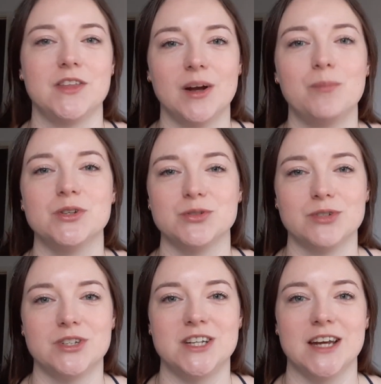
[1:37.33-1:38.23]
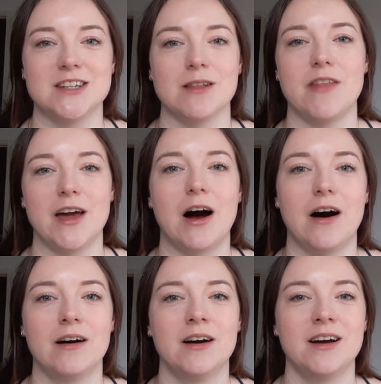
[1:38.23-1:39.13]
the numbers all stitched now that they
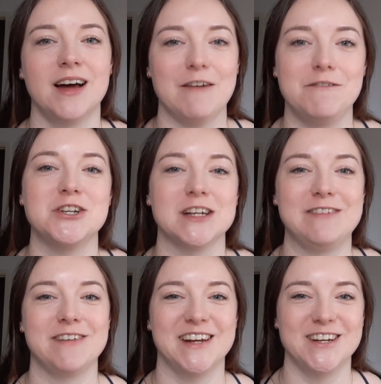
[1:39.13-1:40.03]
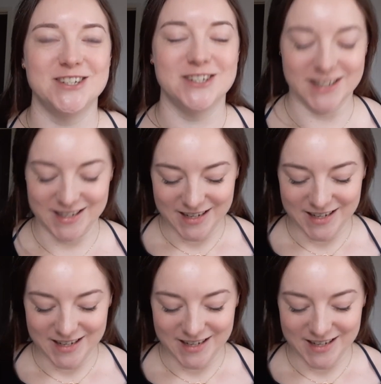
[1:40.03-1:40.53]
are officially finished.